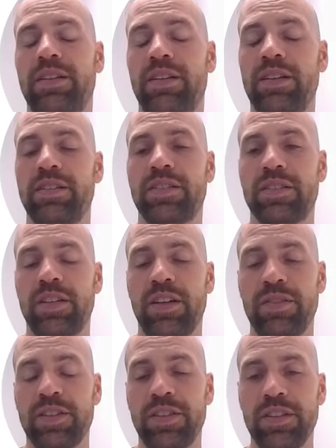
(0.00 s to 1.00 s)
these
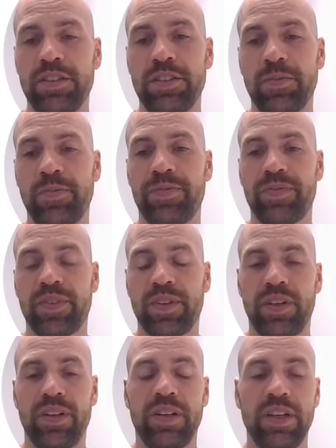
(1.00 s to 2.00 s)
services.
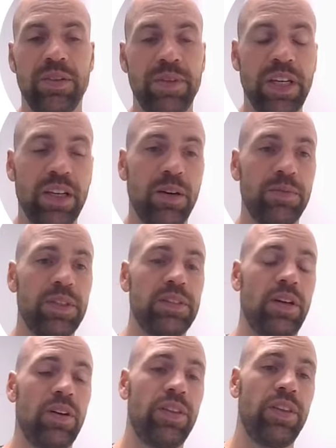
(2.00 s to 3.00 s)
Uh, there are many
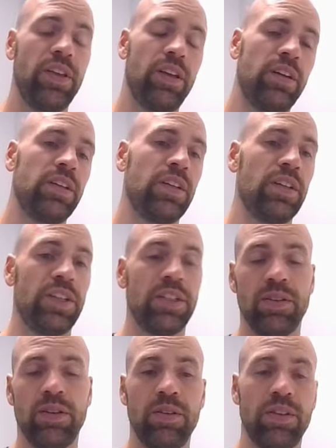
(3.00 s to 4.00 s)
companies out there.
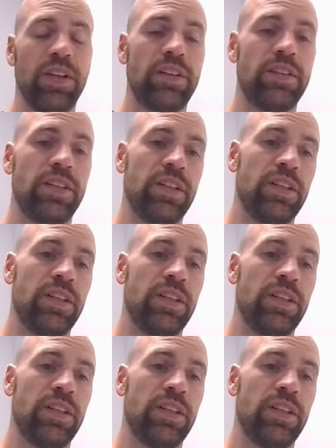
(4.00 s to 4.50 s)
You know that